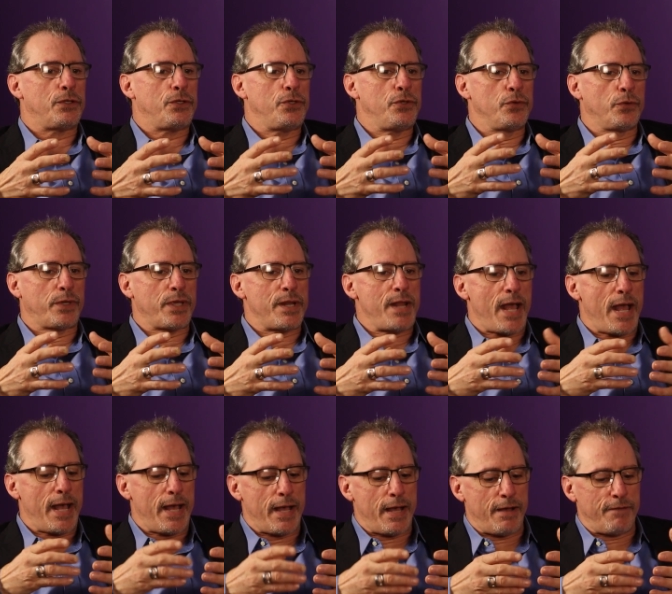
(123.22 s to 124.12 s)
you can
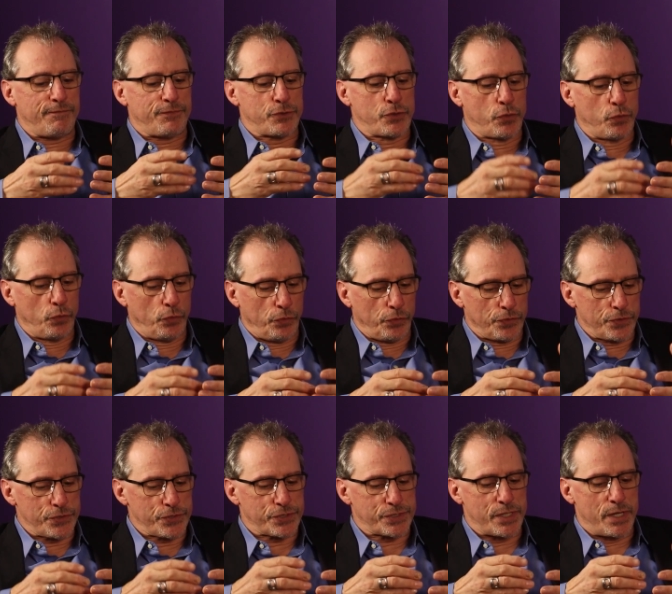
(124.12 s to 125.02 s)
have
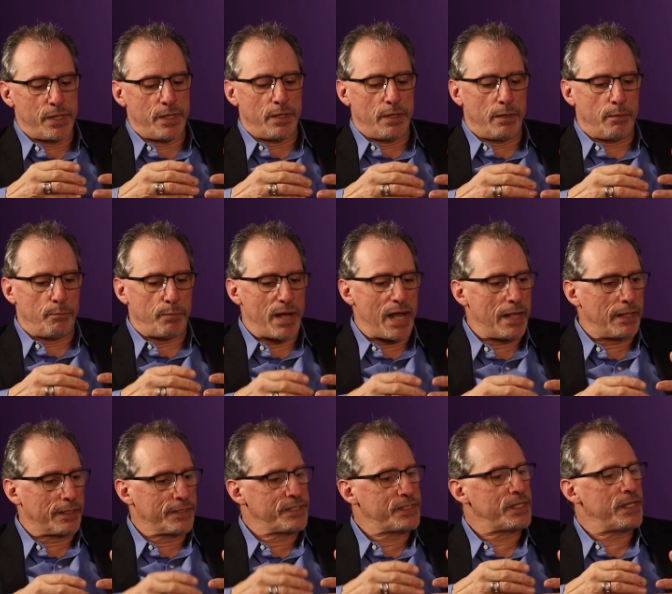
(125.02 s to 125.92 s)
tools,
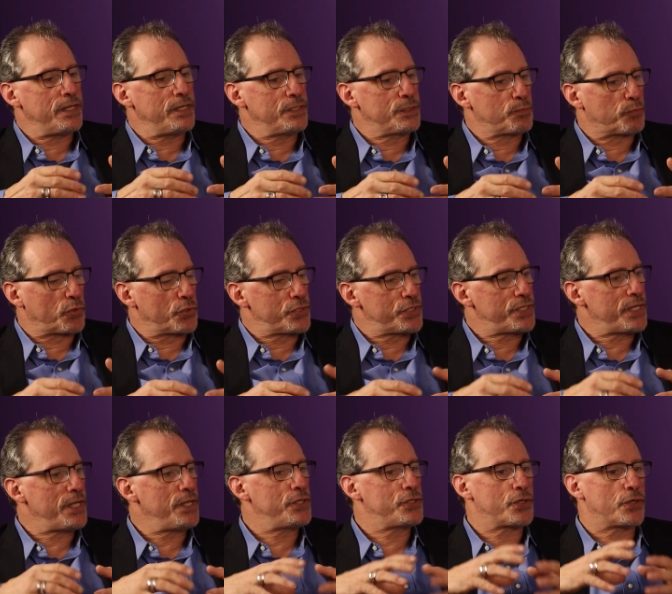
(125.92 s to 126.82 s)
policies,
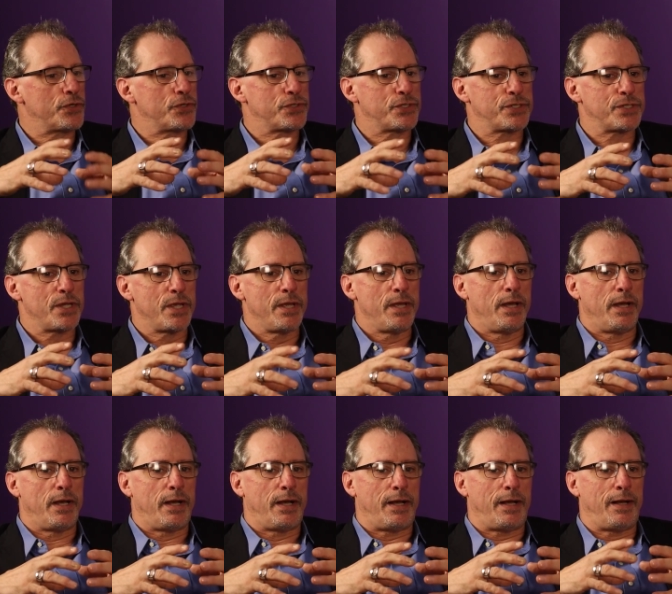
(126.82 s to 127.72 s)
procedures,
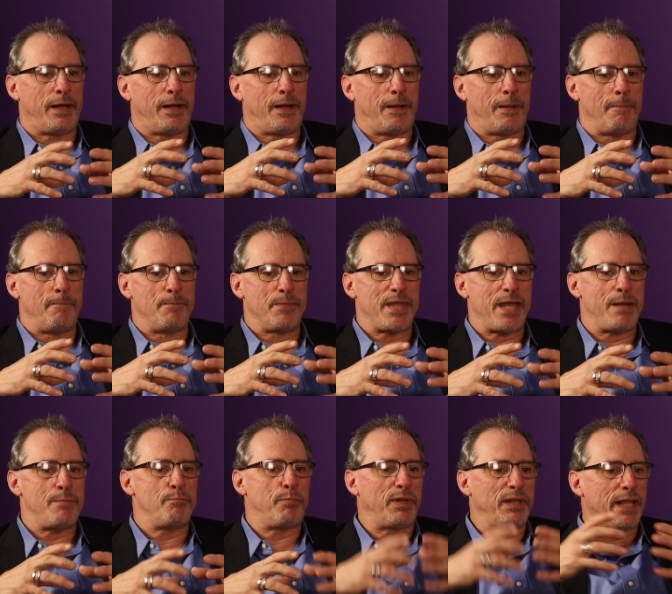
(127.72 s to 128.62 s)

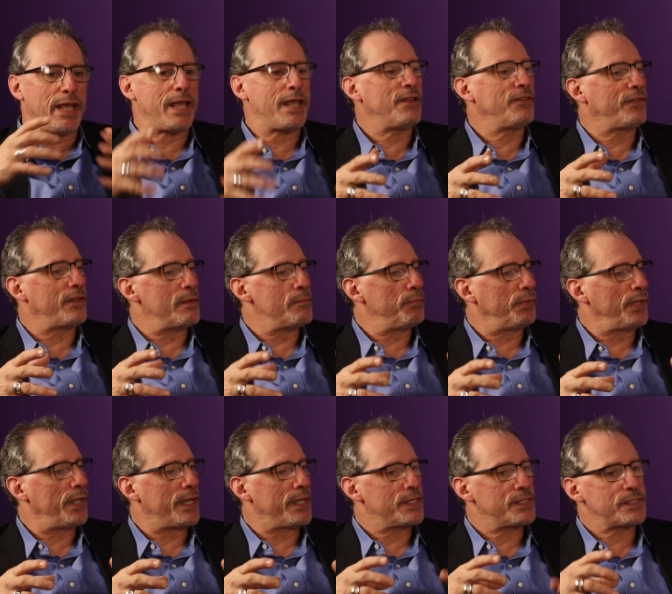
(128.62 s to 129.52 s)
and plans in
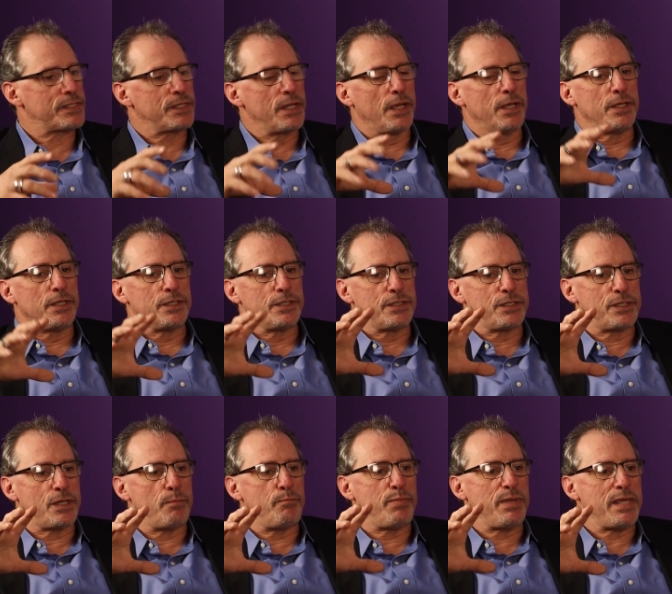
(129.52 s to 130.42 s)
place
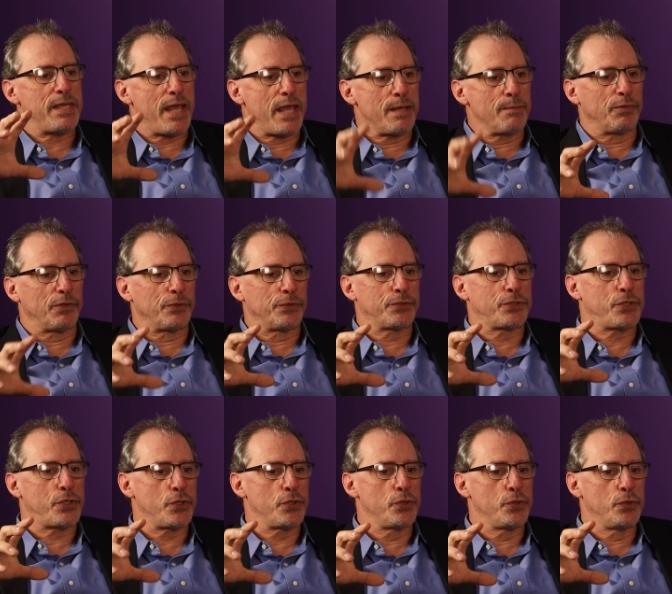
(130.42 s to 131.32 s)
to be able
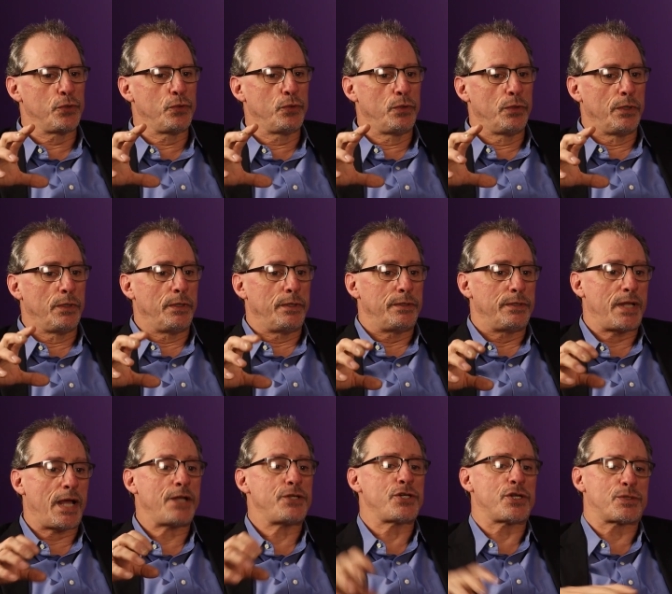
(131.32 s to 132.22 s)
to
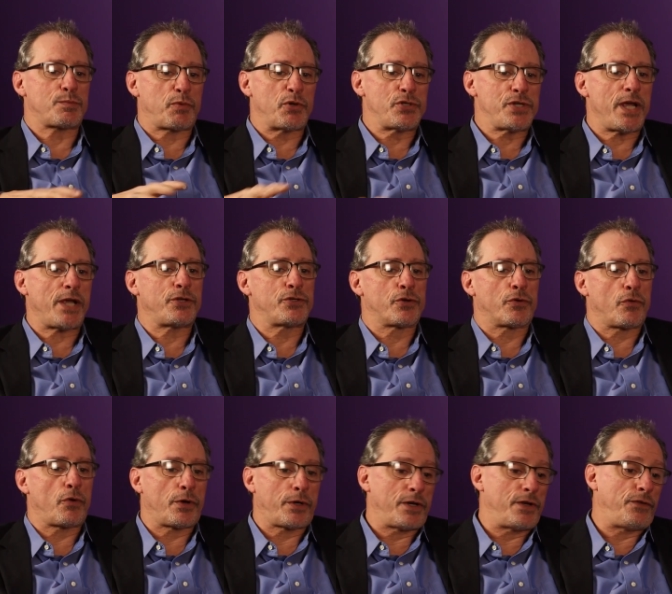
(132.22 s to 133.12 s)
not just protect your
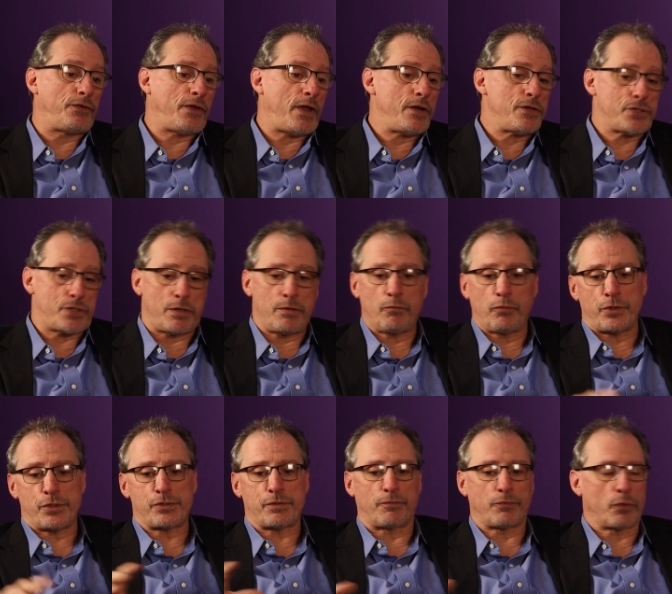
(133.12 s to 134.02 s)
organization,
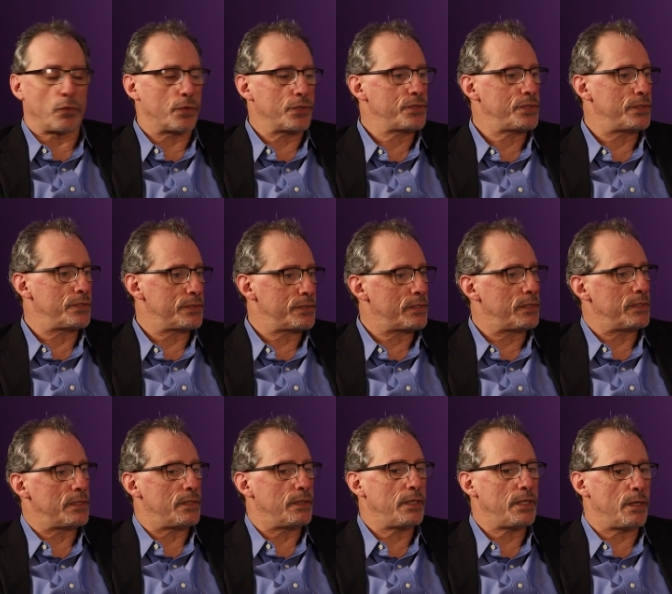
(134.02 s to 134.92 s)
which of course is
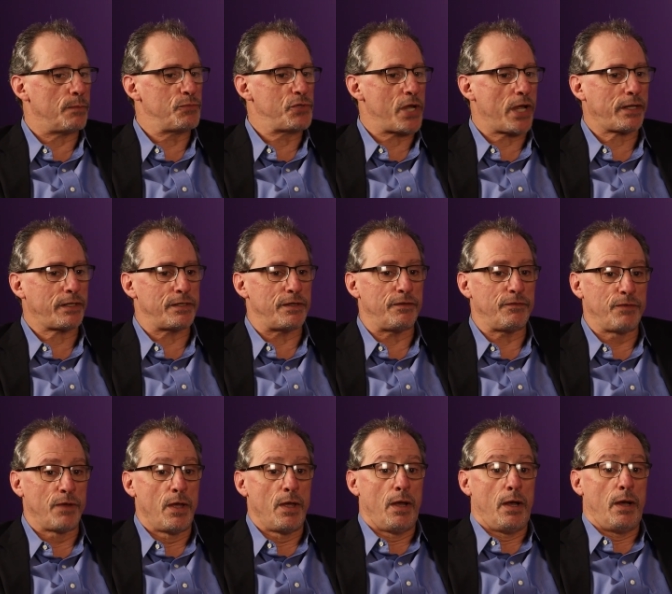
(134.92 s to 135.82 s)
the objective,